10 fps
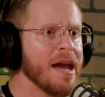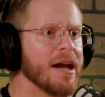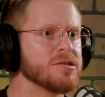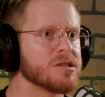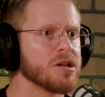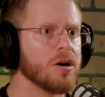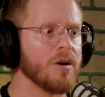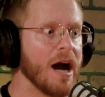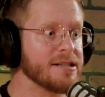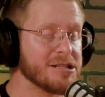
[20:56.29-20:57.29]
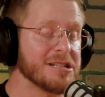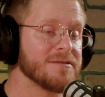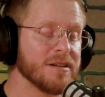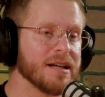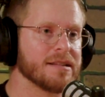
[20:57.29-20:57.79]
And so I
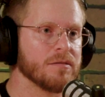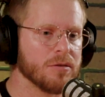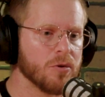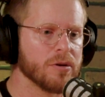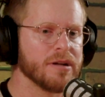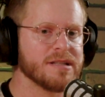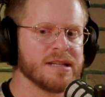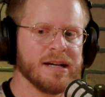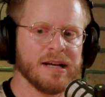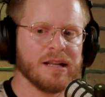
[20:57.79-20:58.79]
just feel like the Lord is